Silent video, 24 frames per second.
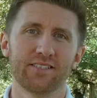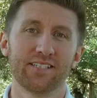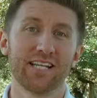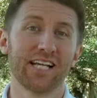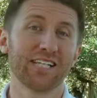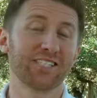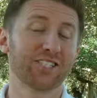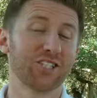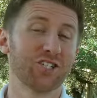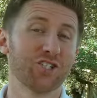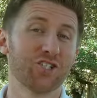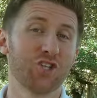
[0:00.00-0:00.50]

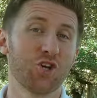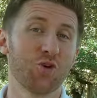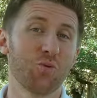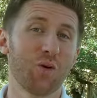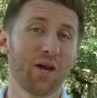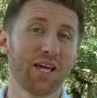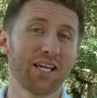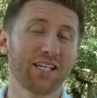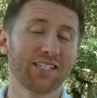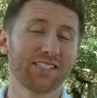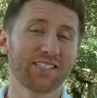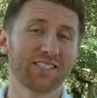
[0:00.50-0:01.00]
Less than two
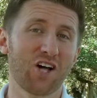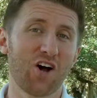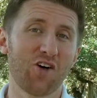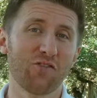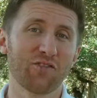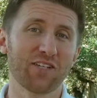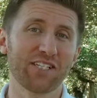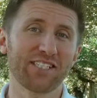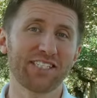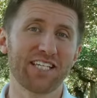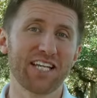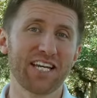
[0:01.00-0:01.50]
weeks
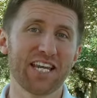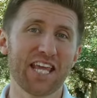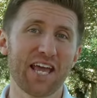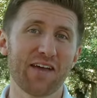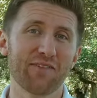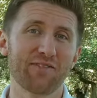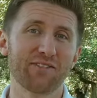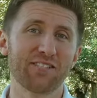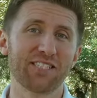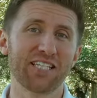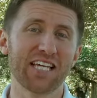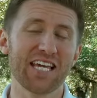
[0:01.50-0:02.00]
after Sydney
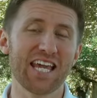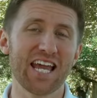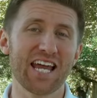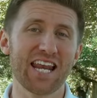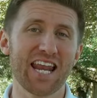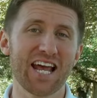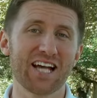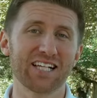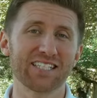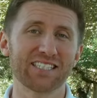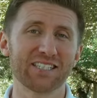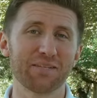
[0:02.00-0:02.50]
FC
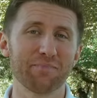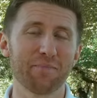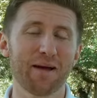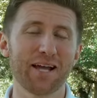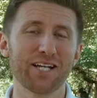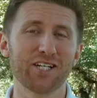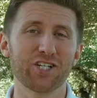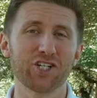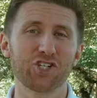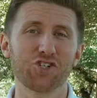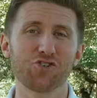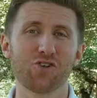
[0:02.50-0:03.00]
announced a
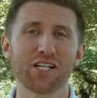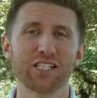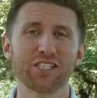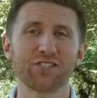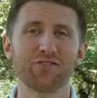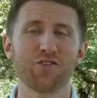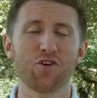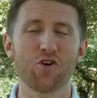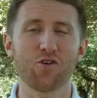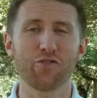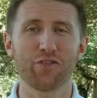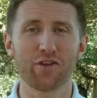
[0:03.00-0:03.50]
major
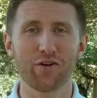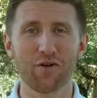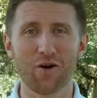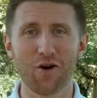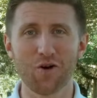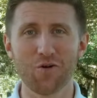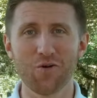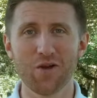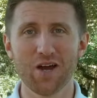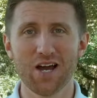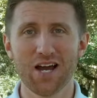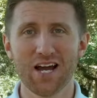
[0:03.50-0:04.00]
transfer of their
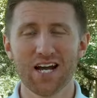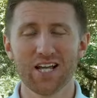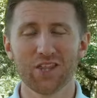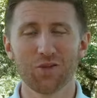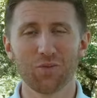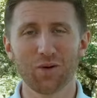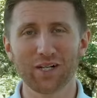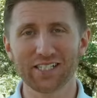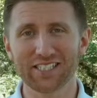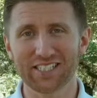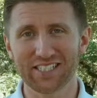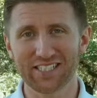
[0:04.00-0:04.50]
own,
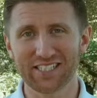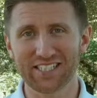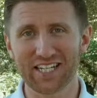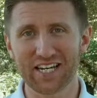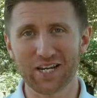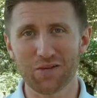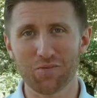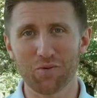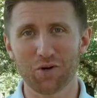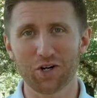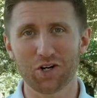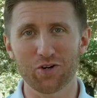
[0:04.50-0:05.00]
the Western
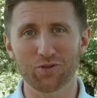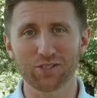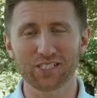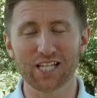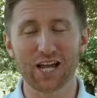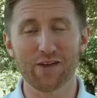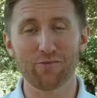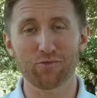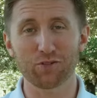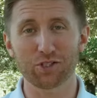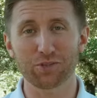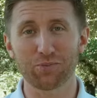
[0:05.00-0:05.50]
Sydney Wanderers
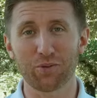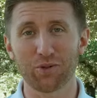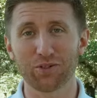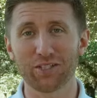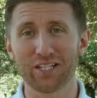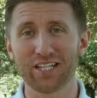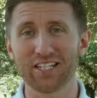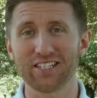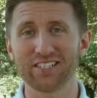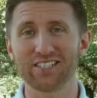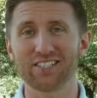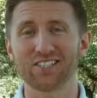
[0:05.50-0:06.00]
have
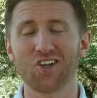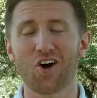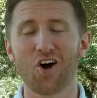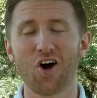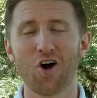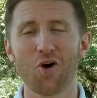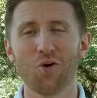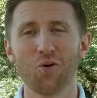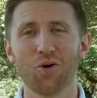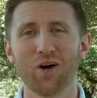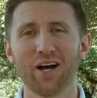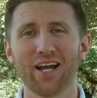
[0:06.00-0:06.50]
responded in
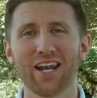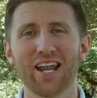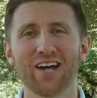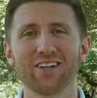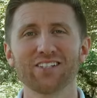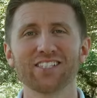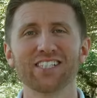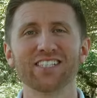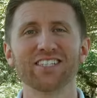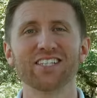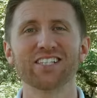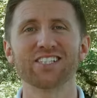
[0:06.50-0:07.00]
style,
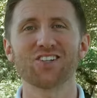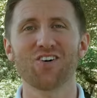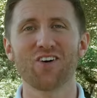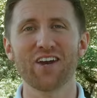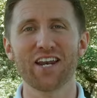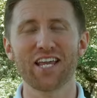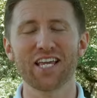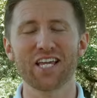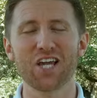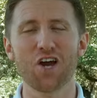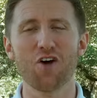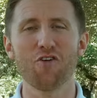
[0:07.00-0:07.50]
announcing the
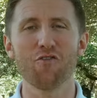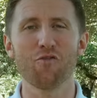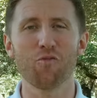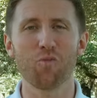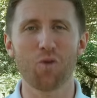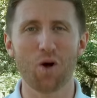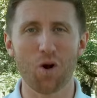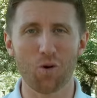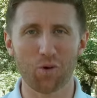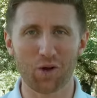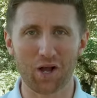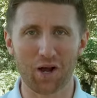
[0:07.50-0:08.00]
signing of
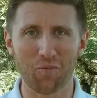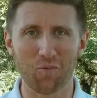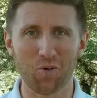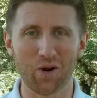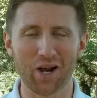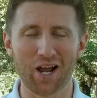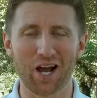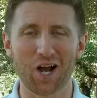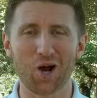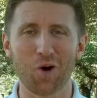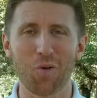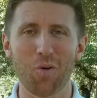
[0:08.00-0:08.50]
World Cup
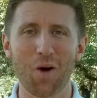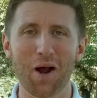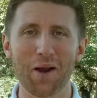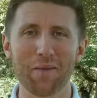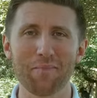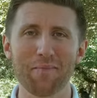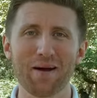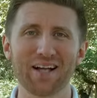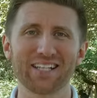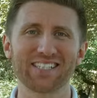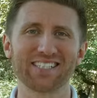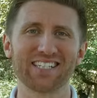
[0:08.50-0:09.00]
winner
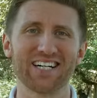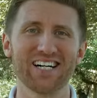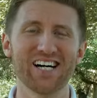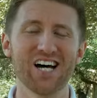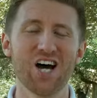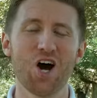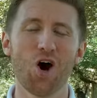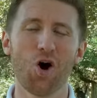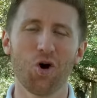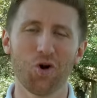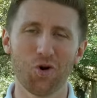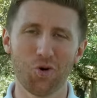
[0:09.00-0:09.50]
Juan Mata
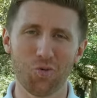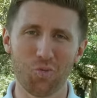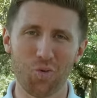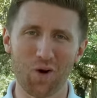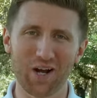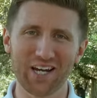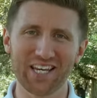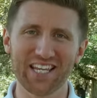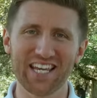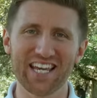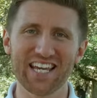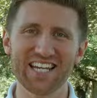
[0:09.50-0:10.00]
on a
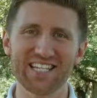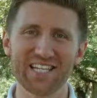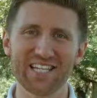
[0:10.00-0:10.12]
one-year